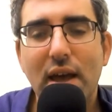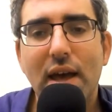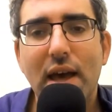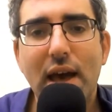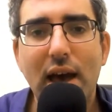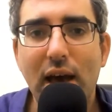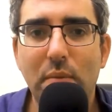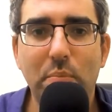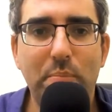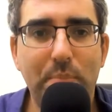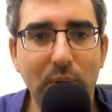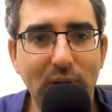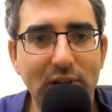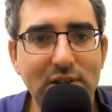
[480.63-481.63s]

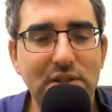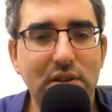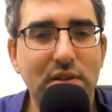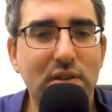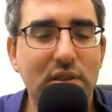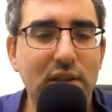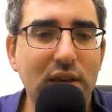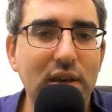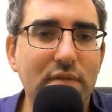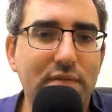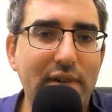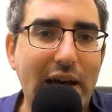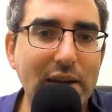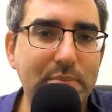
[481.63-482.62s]
But the
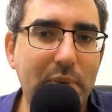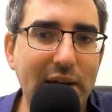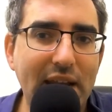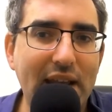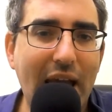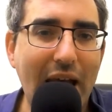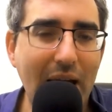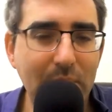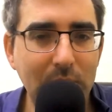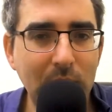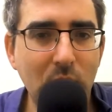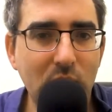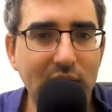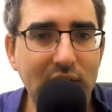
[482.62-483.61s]
Vaad bayit can
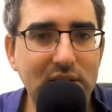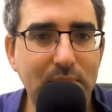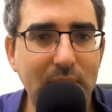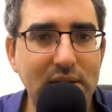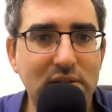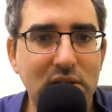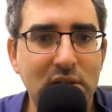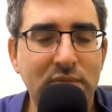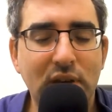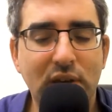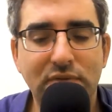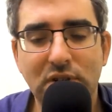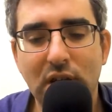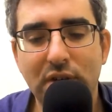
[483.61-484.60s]
be more expensive
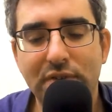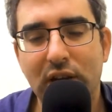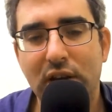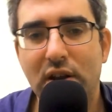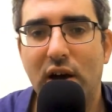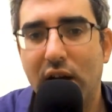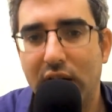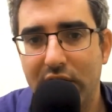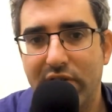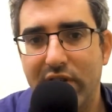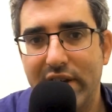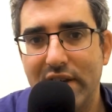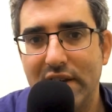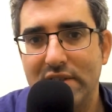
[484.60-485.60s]
if you're living in a high
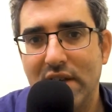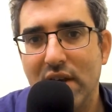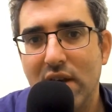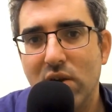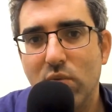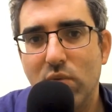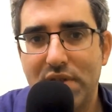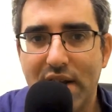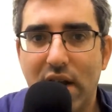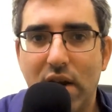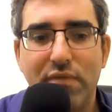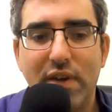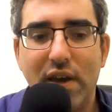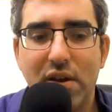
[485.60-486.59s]
rise with an
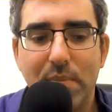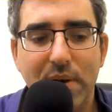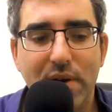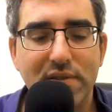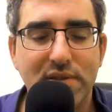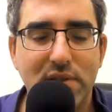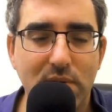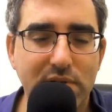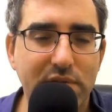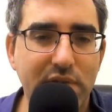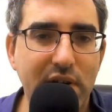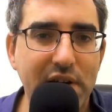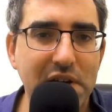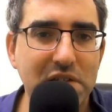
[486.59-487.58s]
elevator, because those are
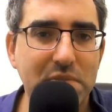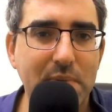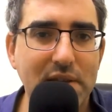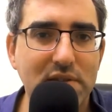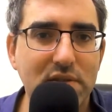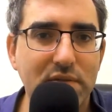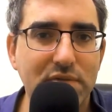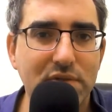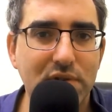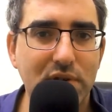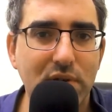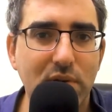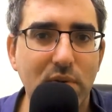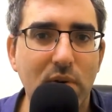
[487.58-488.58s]
very expensive
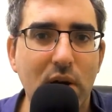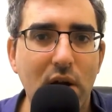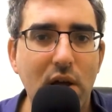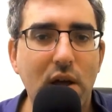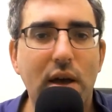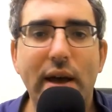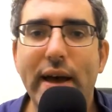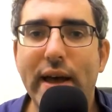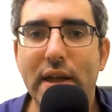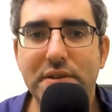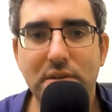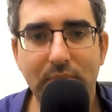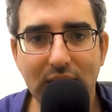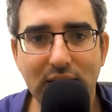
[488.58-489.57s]
to
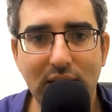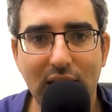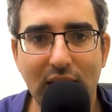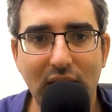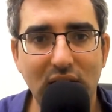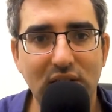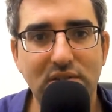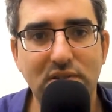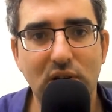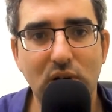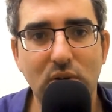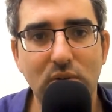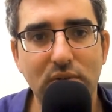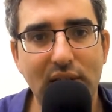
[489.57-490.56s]
maintain.
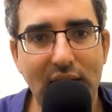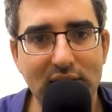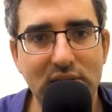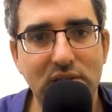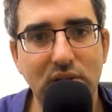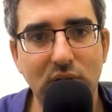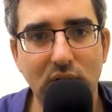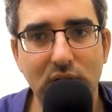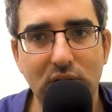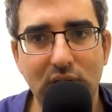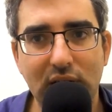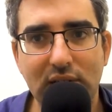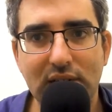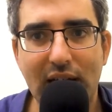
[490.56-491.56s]
So that's you
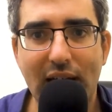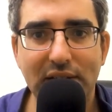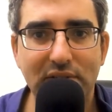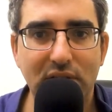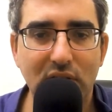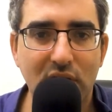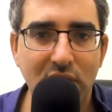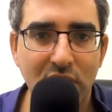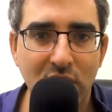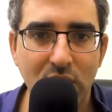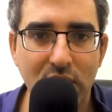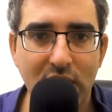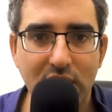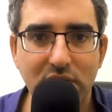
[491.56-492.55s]
need to ask the
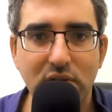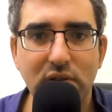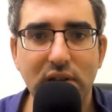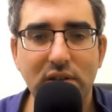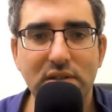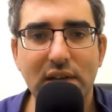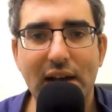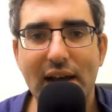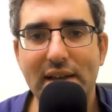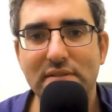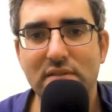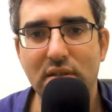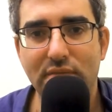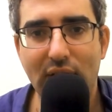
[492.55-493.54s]
Arnona, you need to
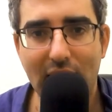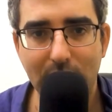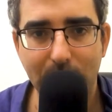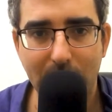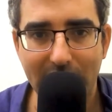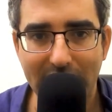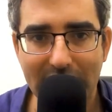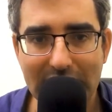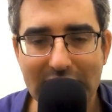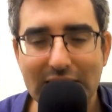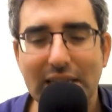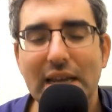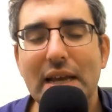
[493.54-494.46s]
ask the Vaad bayit.